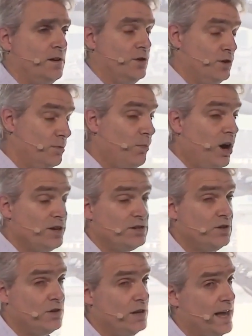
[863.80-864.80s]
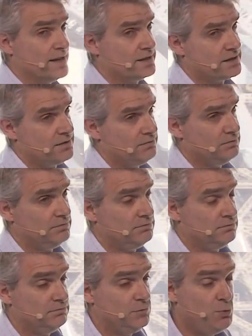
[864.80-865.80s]
You might earn less.
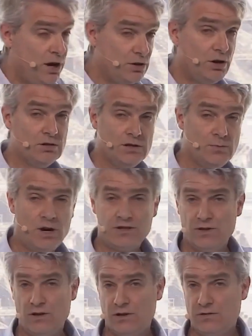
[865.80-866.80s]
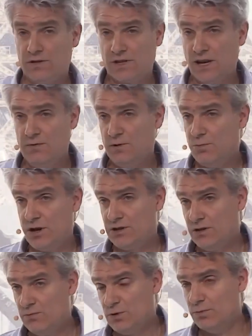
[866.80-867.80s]
You might not. You might earn the same. You might
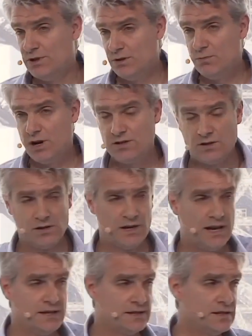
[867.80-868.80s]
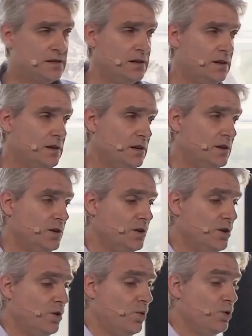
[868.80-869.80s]
earn more. But you might earn less,
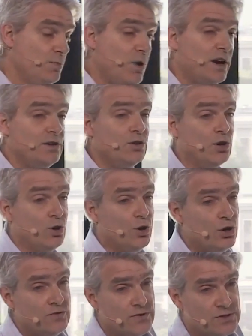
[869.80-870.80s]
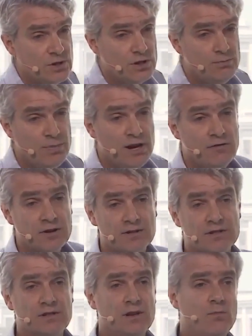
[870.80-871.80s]
or you might not earn for certain
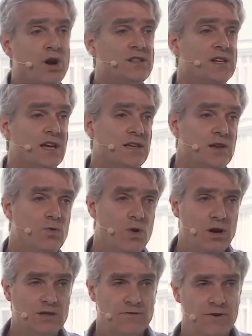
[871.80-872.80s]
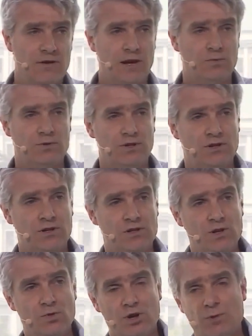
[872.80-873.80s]
periods. It might take you a while to figure out what you're going
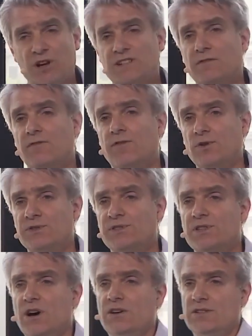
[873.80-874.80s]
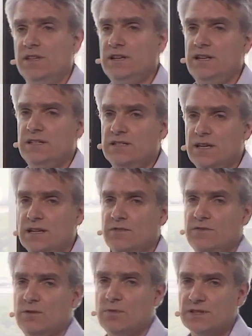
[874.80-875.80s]
to do, or you might have a false start and then need to take a
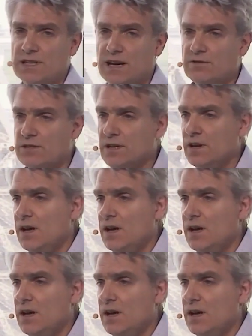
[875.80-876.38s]
few months out.